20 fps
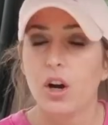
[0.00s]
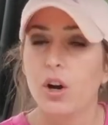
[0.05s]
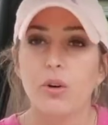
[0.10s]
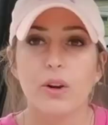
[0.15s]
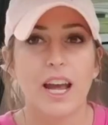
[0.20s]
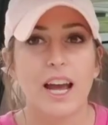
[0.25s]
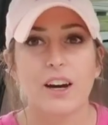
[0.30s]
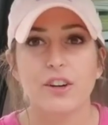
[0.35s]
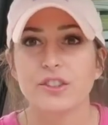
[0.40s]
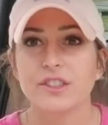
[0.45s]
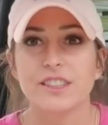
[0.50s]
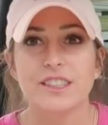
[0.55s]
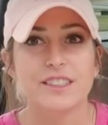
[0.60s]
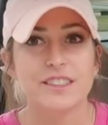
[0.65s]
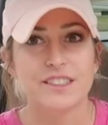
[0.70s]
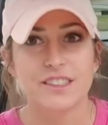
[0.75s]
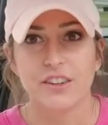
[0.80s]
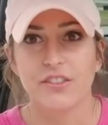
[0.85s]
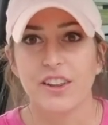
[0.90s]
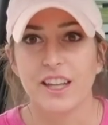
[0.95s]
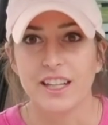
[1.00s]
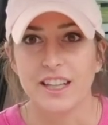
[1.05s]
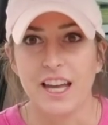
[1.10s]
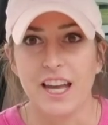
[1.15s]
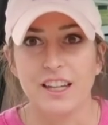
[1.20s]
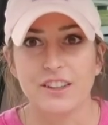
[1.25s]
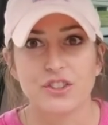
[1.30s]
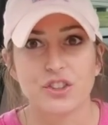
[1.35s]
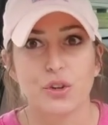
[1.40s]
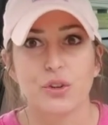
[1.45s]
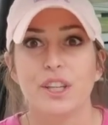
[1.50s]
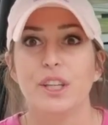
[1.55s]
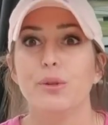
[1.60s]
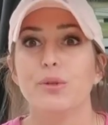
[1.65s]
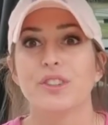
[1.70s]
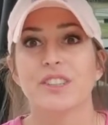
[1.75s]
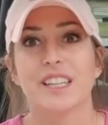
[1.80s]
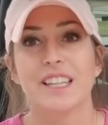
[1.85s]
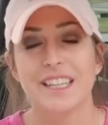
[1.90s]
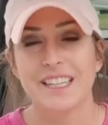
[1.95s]
old houses, stuff like that. So, he
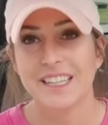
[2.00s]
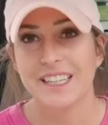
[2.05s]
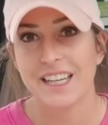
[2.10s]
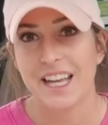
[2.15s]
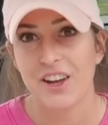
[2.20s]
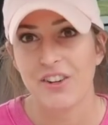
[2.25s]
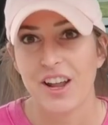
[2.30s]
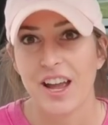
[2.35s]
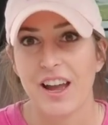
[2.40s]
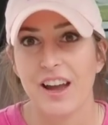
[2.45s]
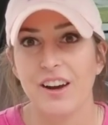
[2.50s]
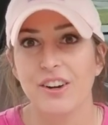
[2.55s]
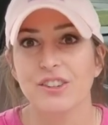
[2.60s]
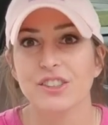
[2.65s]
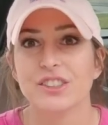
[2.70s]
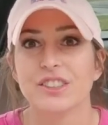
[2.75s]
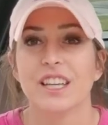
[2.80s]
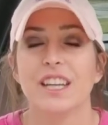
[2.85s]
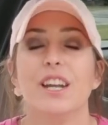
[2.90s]
was cleaning out a house,